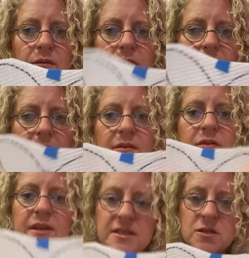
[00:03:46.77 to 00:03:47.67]
And
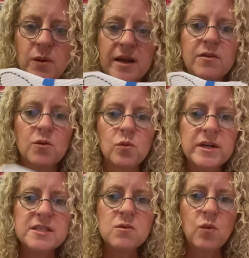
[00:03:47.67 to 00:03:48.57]
this way, and the
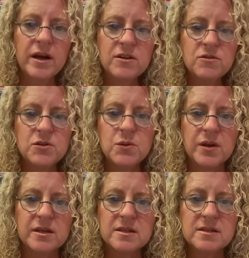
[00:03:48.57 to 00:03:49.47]
reason why you do
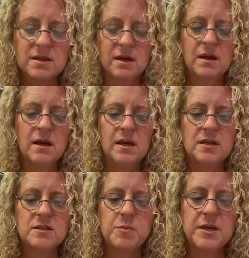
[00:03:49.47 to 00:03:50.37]
this
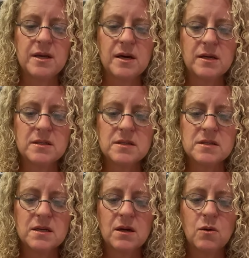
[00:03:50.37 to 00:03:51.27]
is
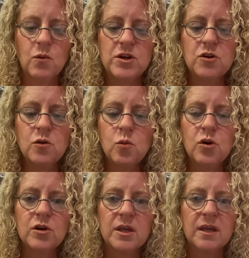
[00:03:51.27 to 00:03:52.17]
because when you're
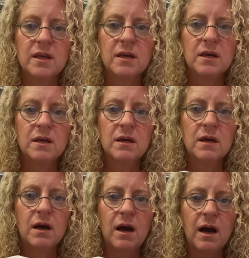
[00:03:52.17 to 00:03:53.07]
working
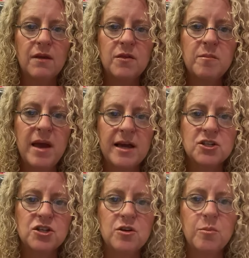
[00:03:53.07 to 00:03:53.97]
on the mesh
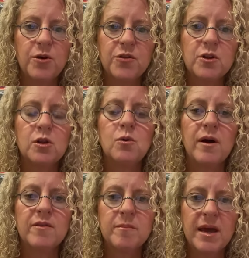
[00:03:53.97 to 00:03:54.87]
and you put the glue on
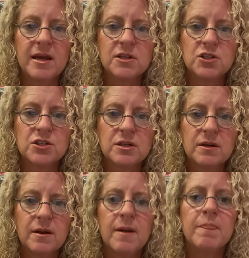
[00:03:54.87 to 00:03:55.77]
the mesh,
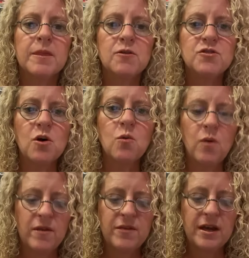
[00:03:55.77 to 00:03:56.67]
you don't
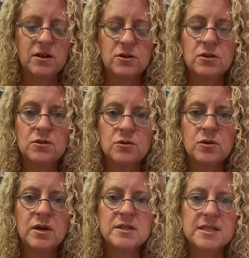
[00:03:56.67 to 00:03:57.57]
want that glue
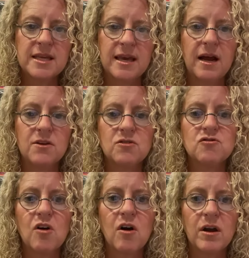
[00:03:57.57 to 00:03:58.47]
to get on your
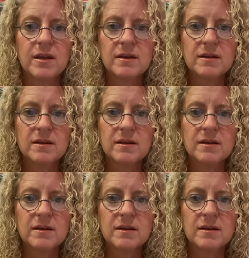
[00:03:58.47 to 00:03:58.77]
drawing.